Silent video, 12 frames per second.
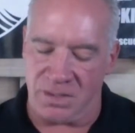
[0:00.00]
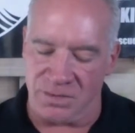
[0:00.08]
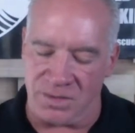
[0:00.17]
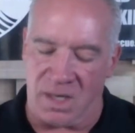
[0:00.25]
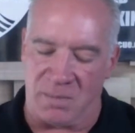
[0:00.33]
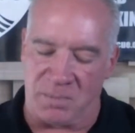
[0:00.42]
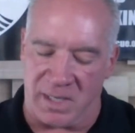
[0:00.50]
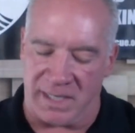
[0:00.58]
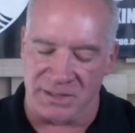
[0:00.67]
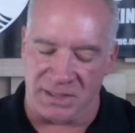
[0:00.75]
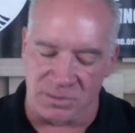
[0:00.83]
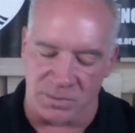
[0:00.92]
thought
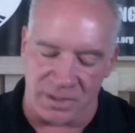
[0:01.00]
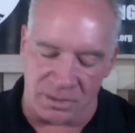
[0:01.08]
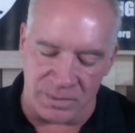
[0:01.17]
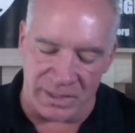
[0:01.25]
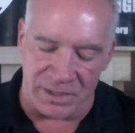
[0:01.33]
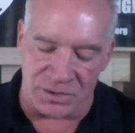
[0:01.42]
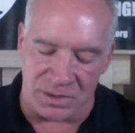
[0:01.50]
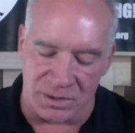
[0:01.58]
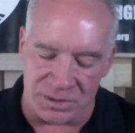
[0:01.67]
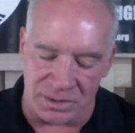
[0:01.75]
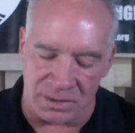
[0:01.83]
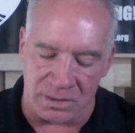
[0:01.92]
process when you're
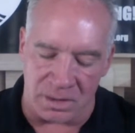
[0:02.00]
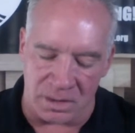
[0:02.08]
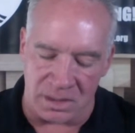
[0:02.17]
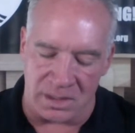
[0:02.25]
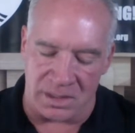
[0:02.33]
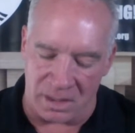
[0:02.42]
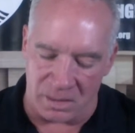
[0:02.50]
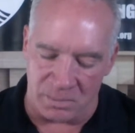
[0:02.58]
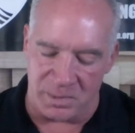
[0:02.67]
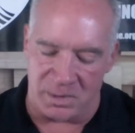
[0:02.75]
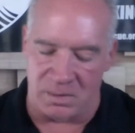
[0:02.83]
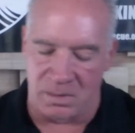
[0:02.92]
researching are going to help
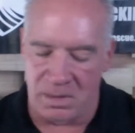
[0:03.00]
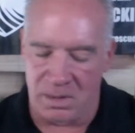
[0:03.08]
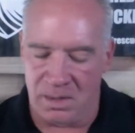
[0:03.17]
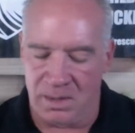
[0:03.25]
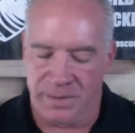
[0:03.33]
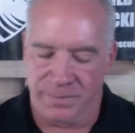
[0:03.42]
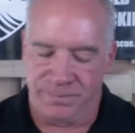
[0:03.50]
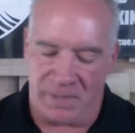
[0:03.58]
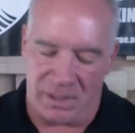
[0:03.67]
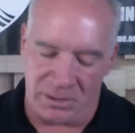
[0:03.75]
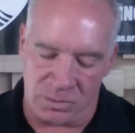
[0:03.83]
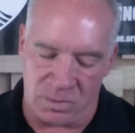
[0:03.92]
you
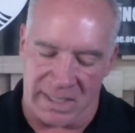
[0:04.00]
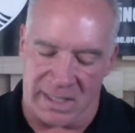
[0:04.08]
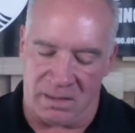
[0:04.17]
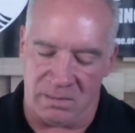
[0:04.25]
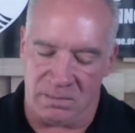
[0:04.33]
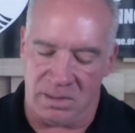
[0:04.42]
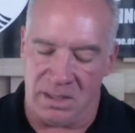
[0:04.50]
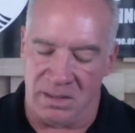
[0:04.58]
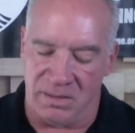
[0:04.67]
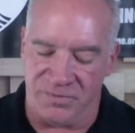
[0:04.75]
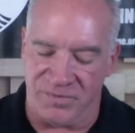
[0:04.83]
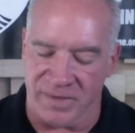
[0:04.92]
as well. In
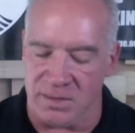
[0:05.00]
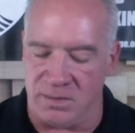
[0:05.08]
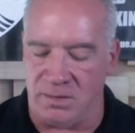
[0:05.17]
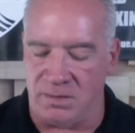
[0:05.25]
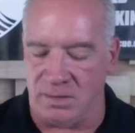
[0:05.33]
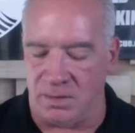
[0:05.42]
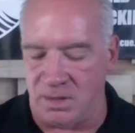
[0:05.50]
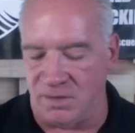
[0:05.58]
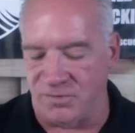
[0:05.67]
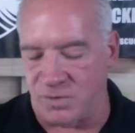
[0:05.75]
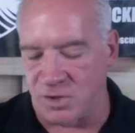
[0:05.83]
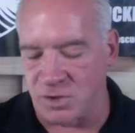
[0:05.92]
the federal law
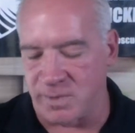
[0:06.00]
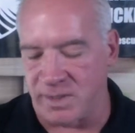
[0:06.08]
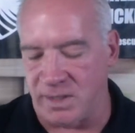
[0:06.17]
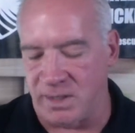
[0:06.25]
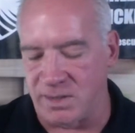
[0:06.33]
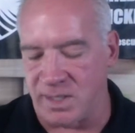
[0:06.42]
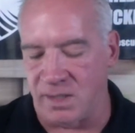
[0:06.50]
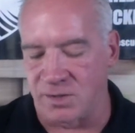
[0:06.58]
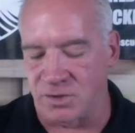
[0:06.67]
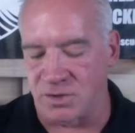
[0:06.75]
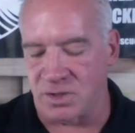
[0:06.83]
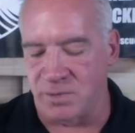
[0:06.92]
enforcement
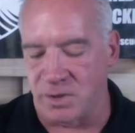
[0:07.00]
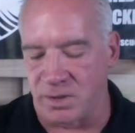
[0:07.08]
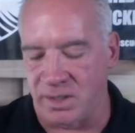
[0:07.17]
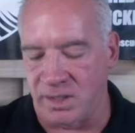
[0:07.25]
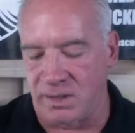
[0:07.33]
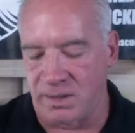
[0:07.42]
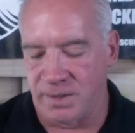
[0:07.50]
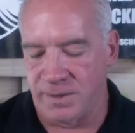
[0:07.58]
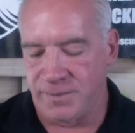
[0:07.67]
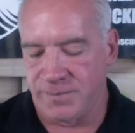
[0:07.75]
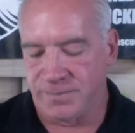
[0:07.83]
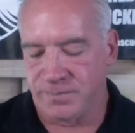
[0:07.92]
intelligence community,
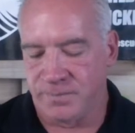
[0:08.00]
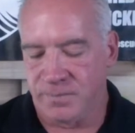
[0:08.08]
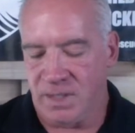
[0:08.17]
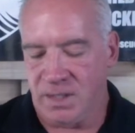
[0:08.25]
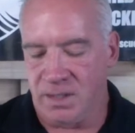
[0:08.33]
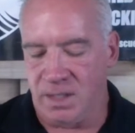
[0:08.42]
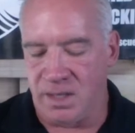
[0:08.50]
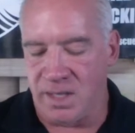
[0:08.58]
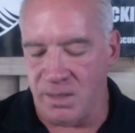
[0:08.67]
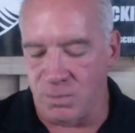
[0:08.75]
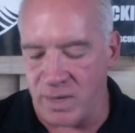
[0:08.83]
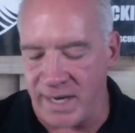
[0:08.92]

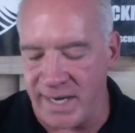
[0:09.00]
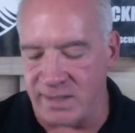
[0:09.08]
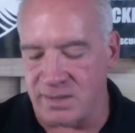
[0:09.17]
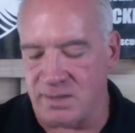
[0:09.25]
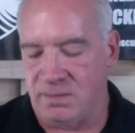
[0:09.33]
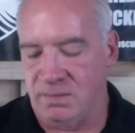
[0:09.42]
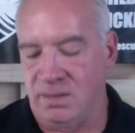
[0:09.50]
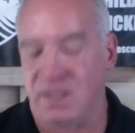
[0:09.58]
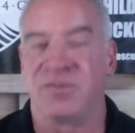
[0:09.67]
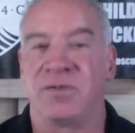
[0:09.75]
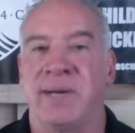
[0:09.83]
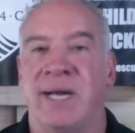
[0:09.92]
they rate the
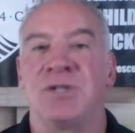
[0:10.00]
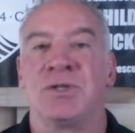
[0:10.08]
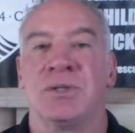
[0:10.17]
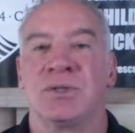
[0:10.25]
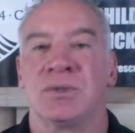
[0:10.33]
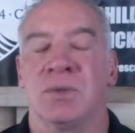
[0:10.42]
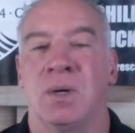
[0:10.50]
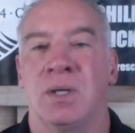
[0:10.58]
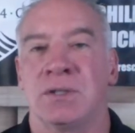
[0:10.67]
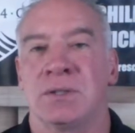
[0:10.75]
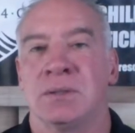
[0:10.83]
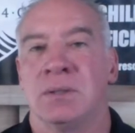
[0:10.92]
information
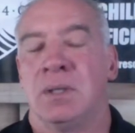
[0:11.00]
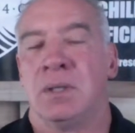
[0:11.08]
source